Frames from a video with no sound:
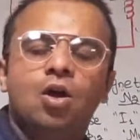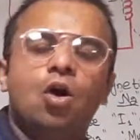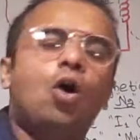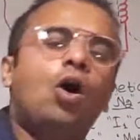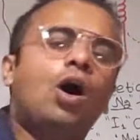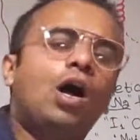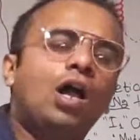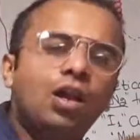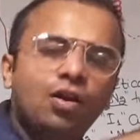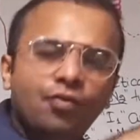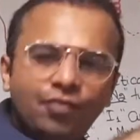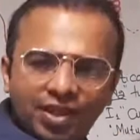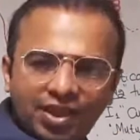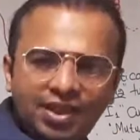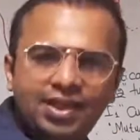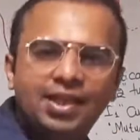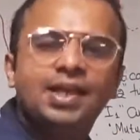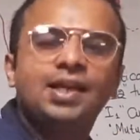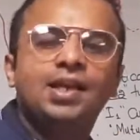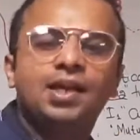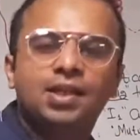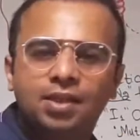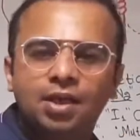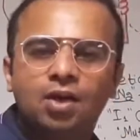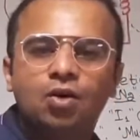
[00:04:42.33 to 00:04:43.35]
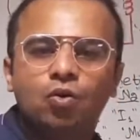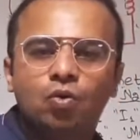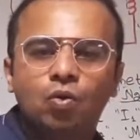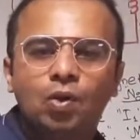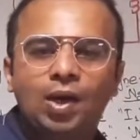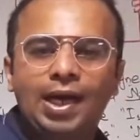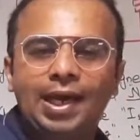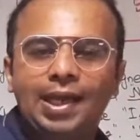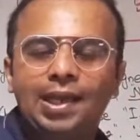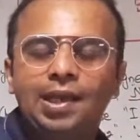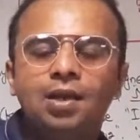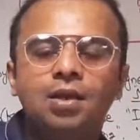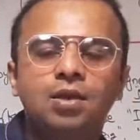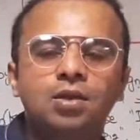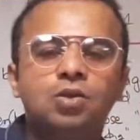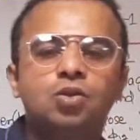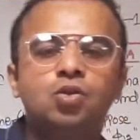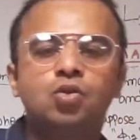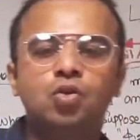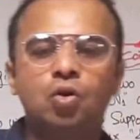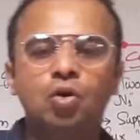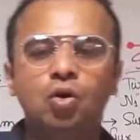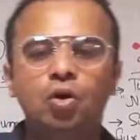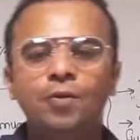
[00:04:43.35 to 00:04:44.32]
all with the another coil,
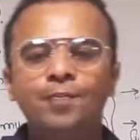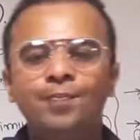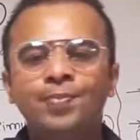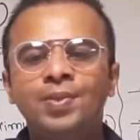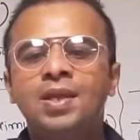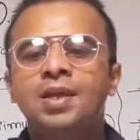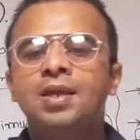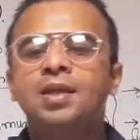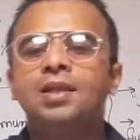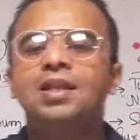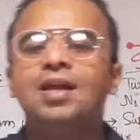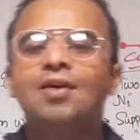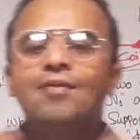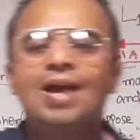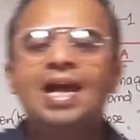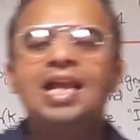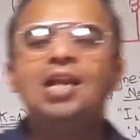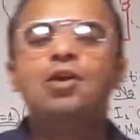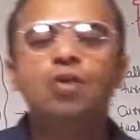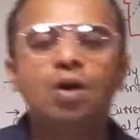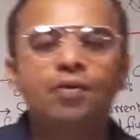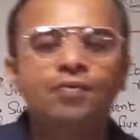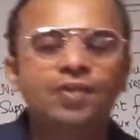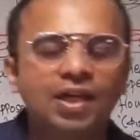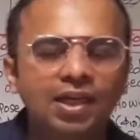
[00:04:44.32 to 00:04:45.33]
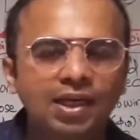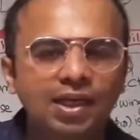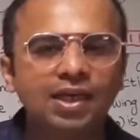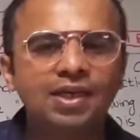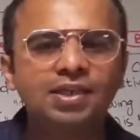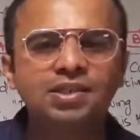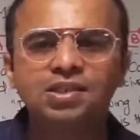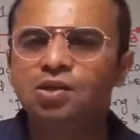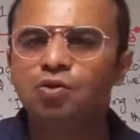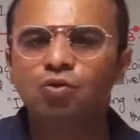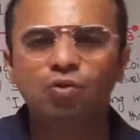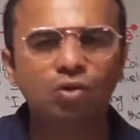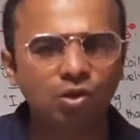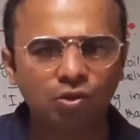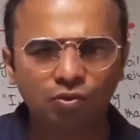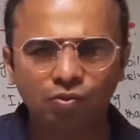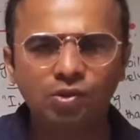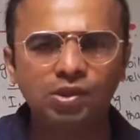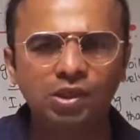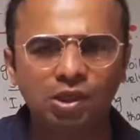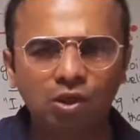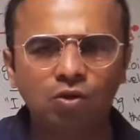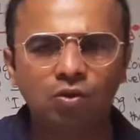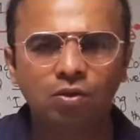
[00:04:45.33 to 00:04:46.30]
so the value of the K is equal to
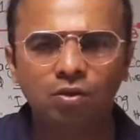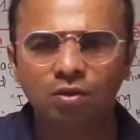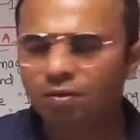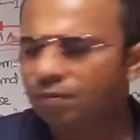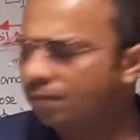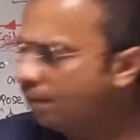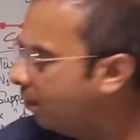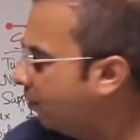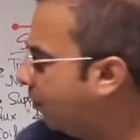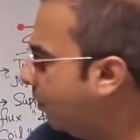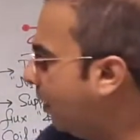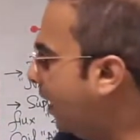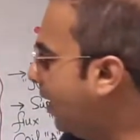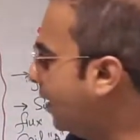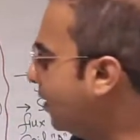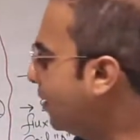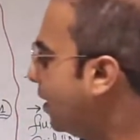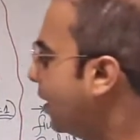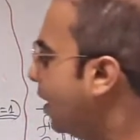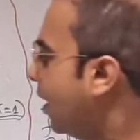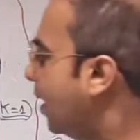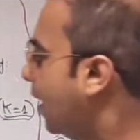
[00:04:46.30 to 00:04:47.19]
0, means